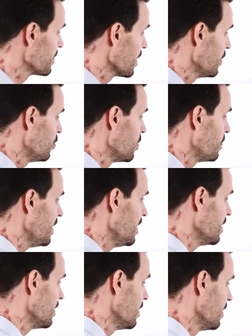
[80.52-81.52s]

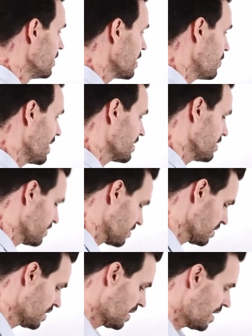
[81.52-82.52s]
European
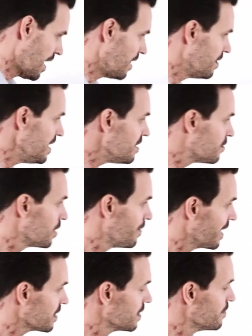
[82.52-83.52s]
directives. And these two
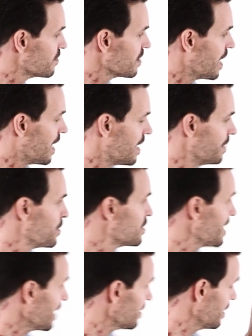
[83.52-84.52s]
directives are
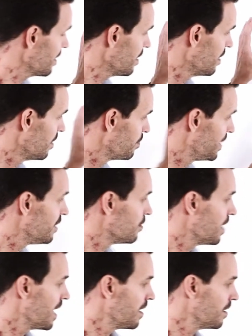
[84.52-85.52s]
protecting Peter
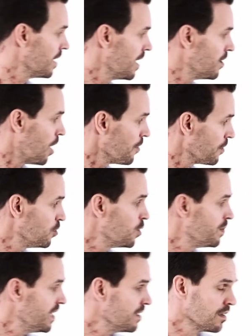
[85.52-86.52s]
and other
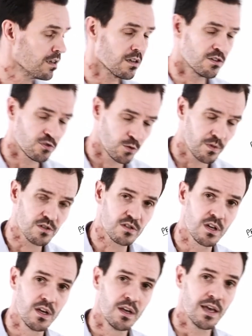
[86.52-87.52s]
European consumers
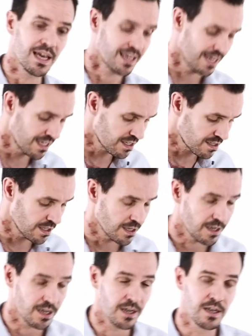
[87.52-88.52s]
against
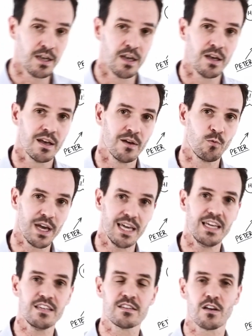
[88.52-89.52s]

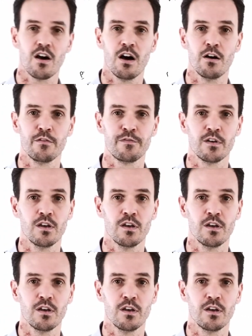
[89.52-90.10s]
ways of